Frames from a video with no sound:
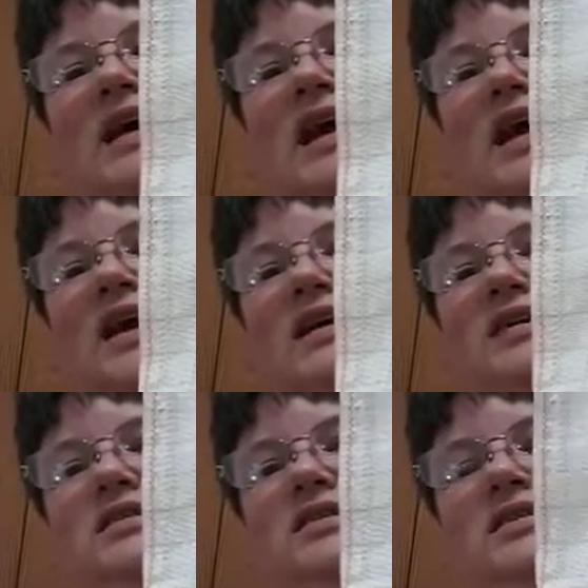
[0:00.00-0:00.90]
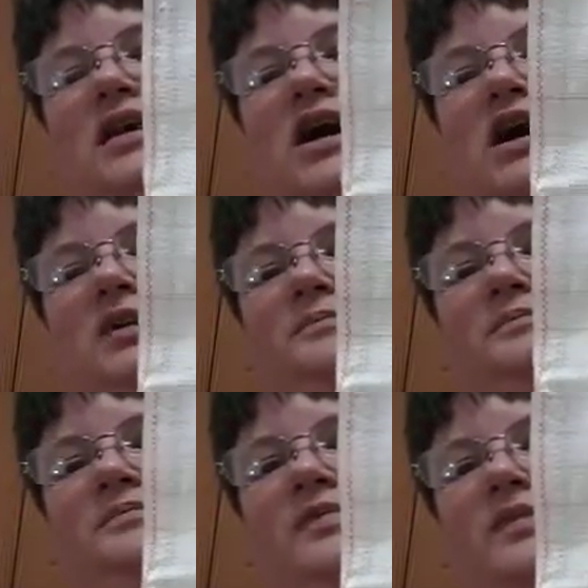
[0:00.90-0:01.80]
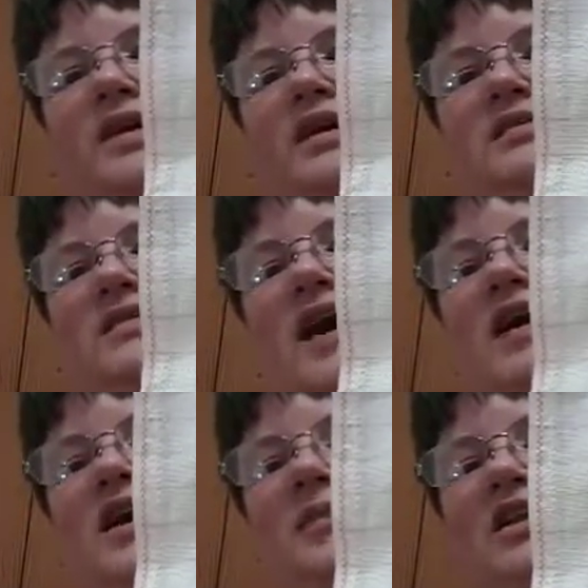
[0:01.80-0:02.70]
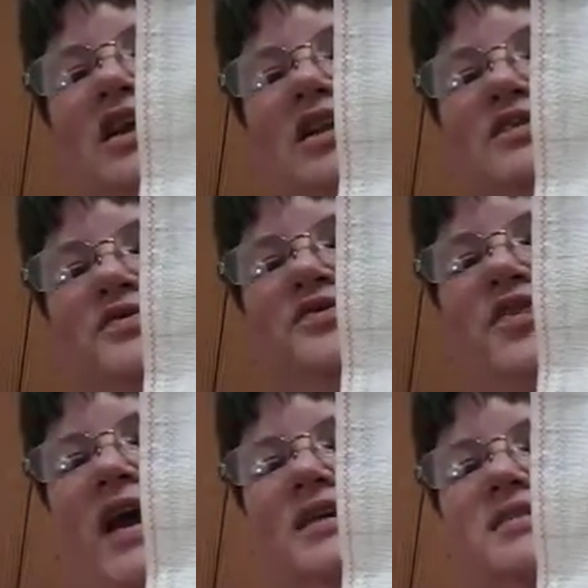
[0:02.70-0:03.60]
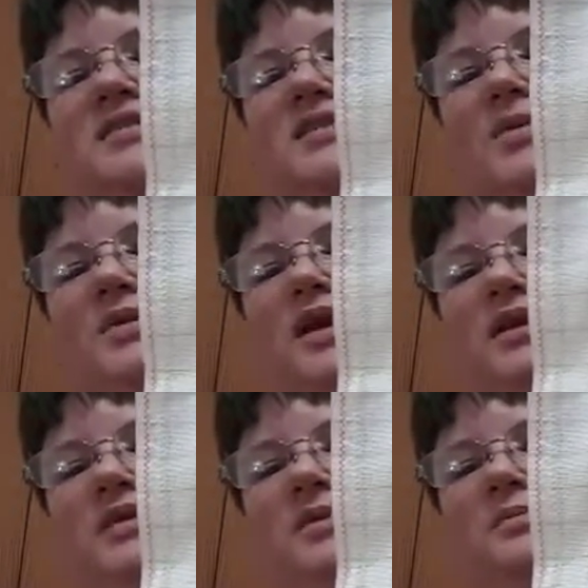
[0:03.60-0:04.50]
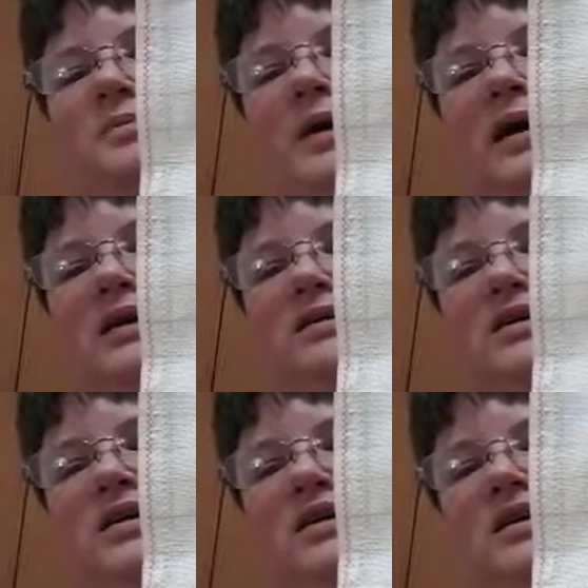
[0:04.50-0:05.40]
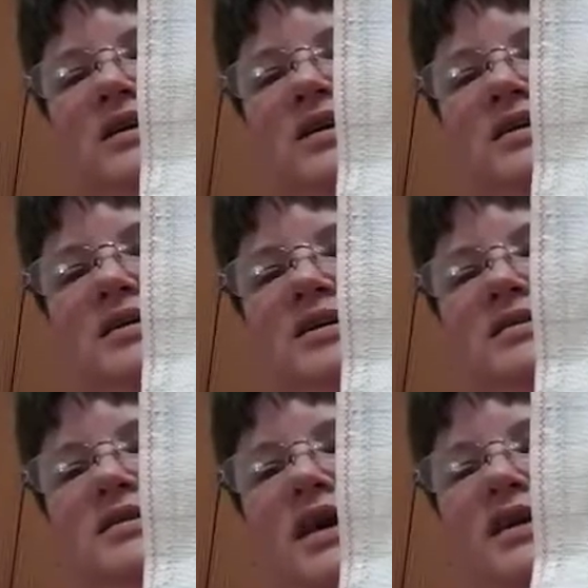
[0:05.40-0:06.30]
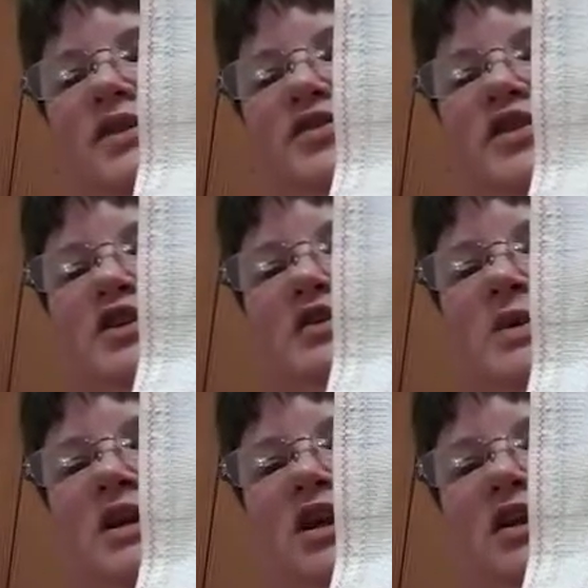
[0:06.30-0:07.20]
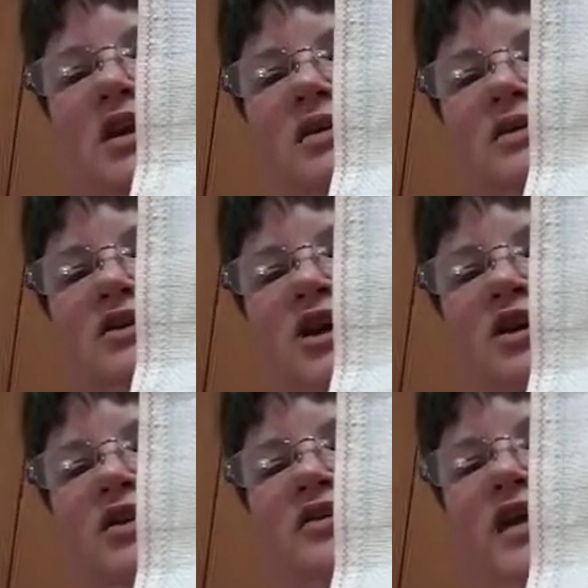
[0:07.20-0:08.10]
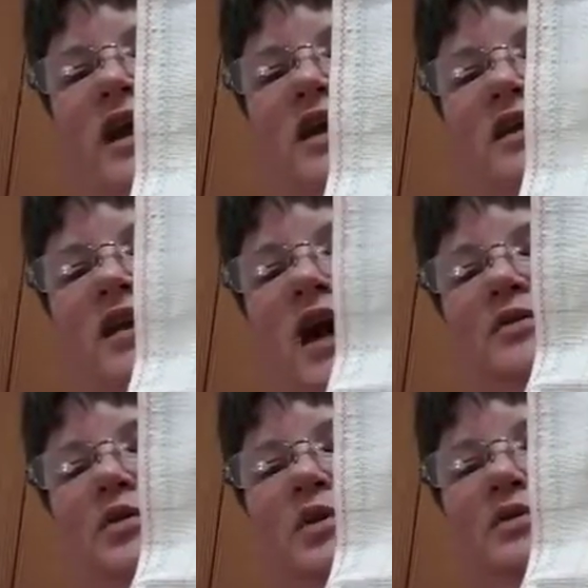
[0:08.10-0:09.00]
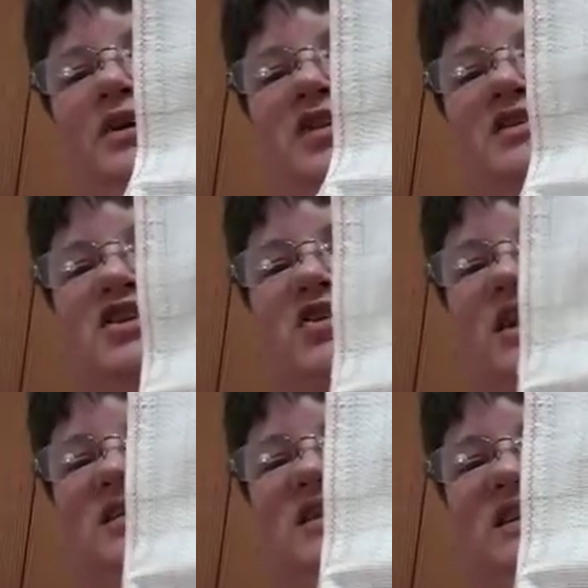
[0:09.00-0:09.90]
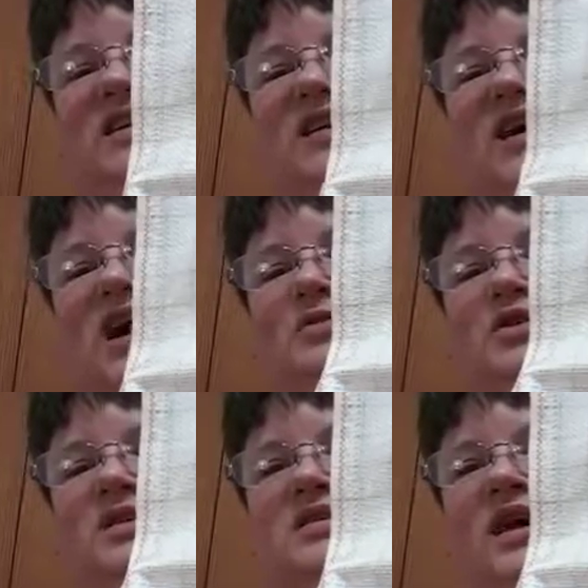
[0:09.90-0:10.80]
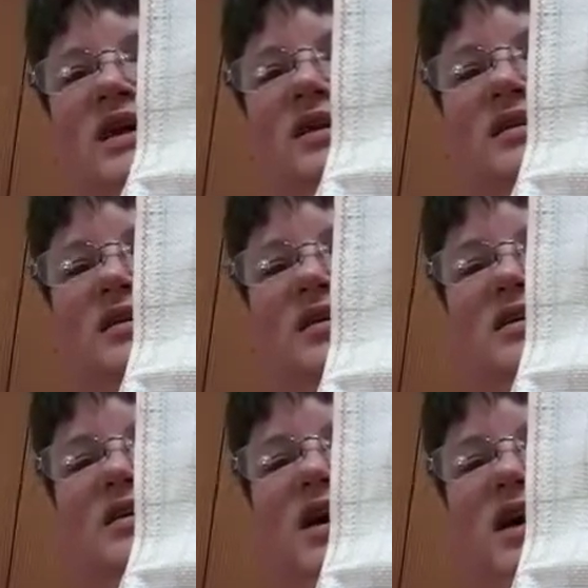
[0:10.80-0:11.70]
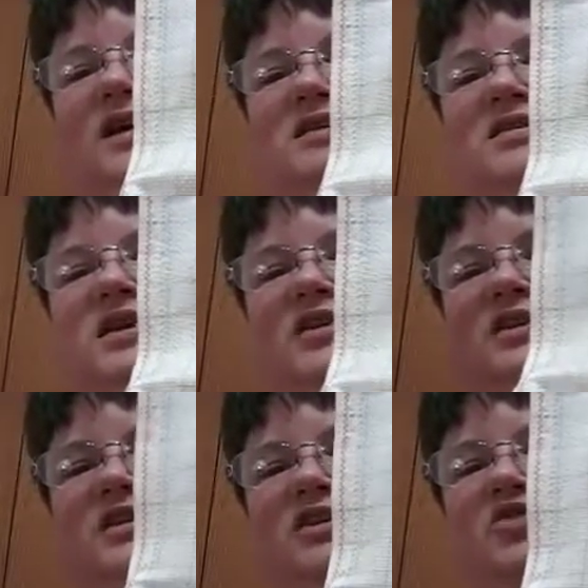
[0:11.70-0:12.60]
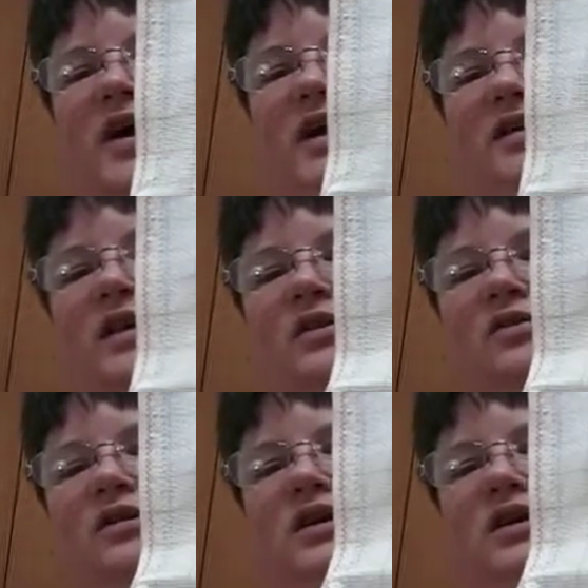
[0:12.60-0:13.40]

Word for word: And um, it's not coming along as fast as I would like it, but as I said in the first one, uh, you know, the dragon, I, oh, here's the dragon's ear. I'm so excited. I get to start on the little dragon now.